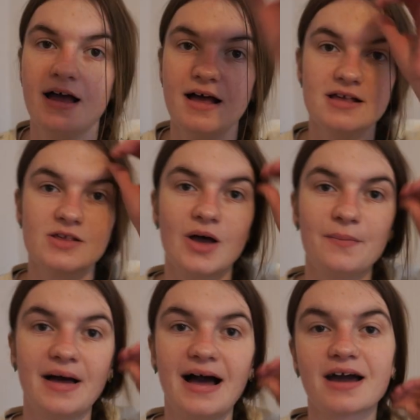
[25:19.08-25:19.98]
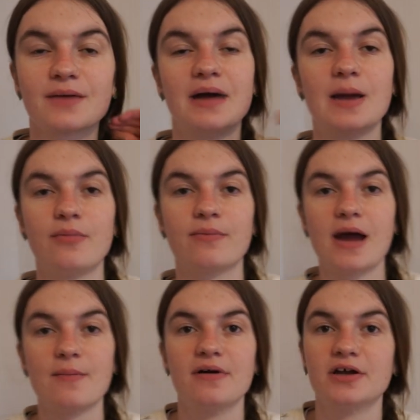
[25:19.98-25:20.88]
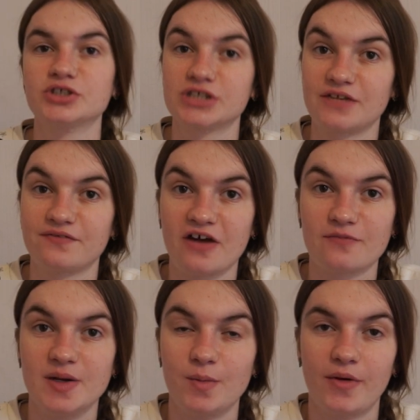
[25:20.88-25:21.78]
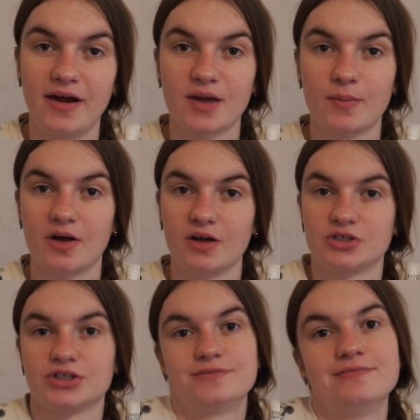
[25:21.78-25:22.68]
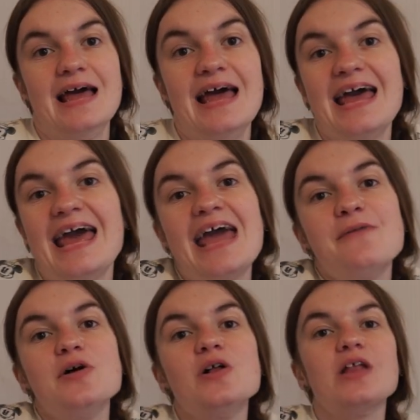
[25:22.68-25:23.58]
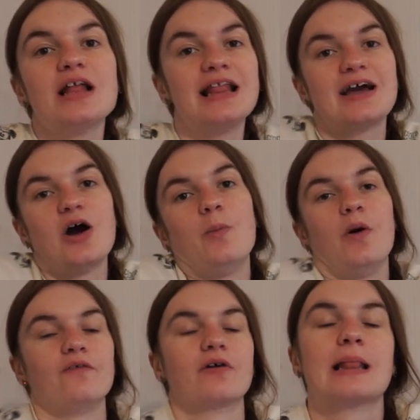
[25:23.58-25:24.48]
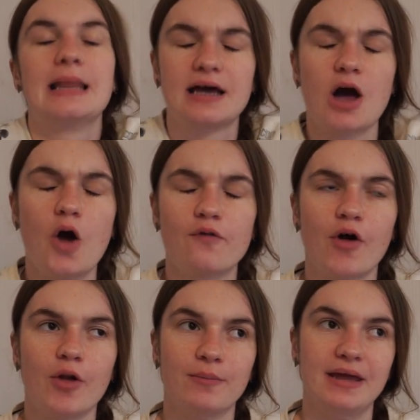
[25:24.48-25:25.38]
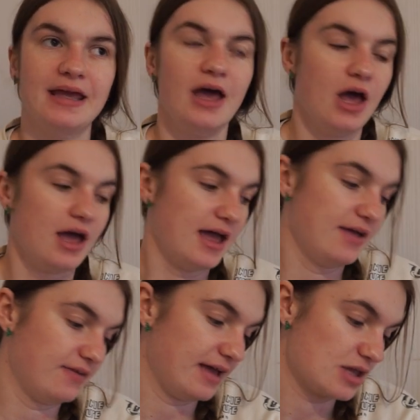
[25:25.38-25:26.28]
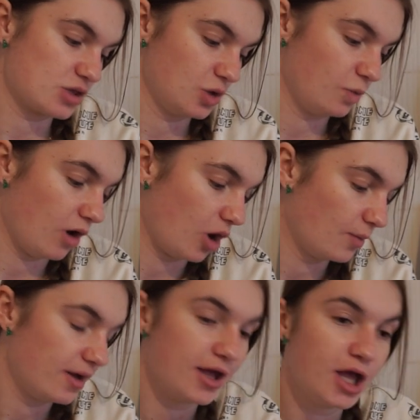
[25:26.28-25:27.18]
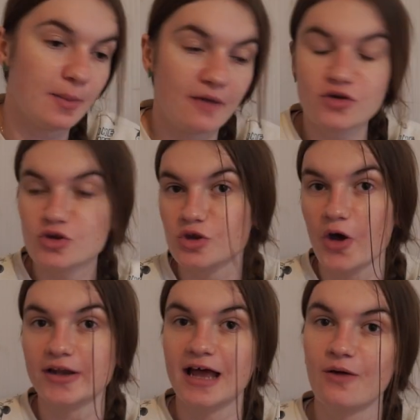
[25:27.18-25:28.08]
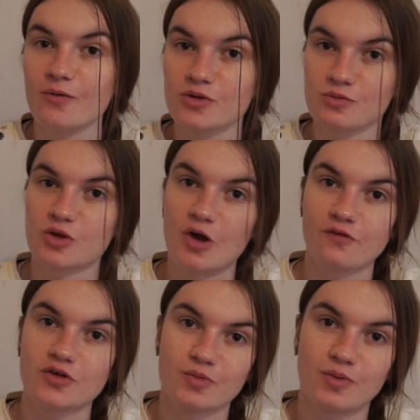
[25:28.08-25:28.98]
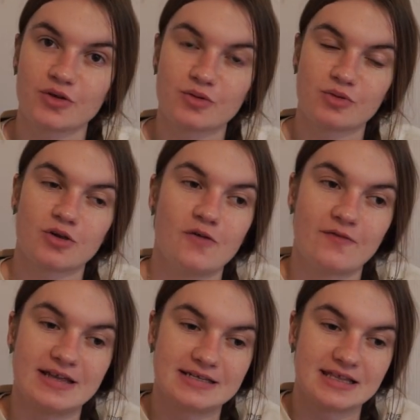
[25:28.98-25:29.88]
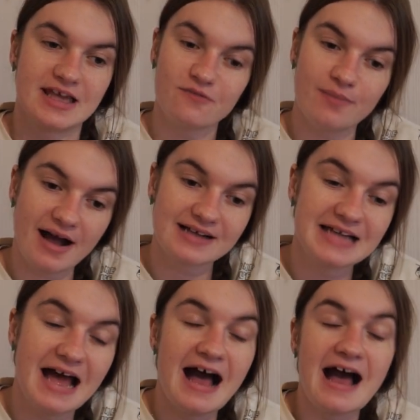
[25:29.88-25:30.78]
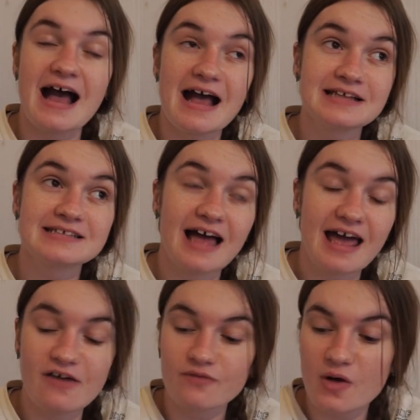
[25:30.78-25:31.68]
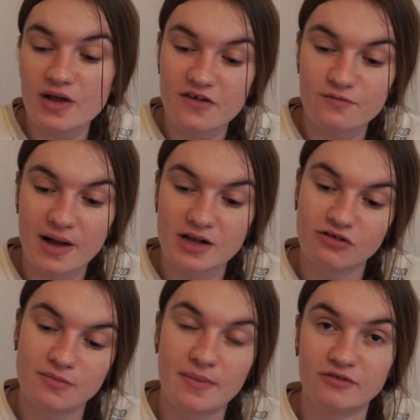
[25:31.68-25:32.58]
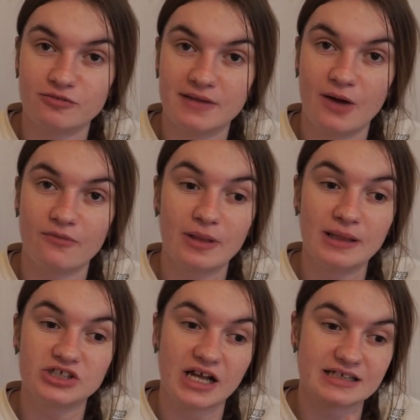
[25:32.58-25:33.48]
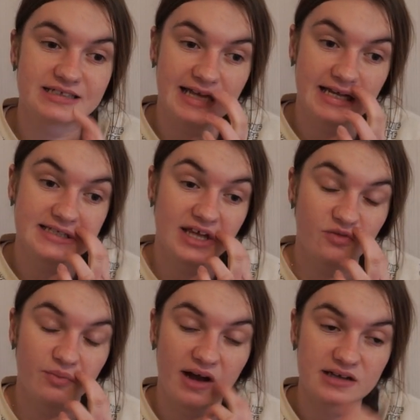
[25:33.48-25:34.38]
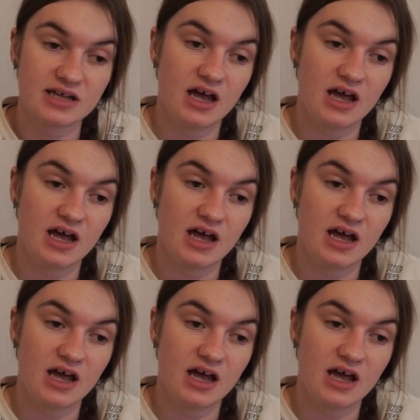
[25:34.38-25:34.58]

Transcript: So I'm back. My camera has just had a 5-minute break because it will click off on me if it gets too warm. I've just sorted out some stuff, just put some stuff into the gift bags, as I have got gift bags from my bedroom now. I've got literally like 6 gift bags